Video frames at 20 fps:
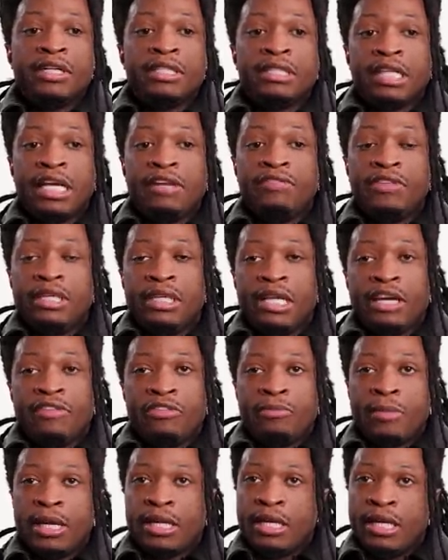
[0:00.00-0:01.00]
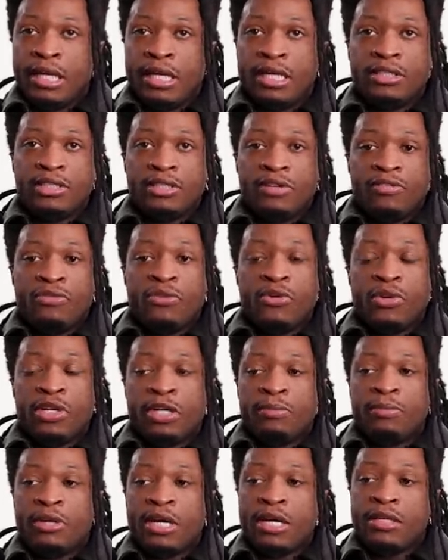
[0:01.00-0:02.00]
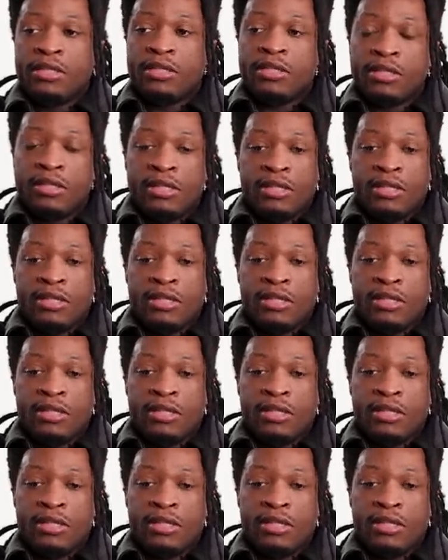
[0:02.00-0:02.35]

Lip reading: a safety net for my kids, affording them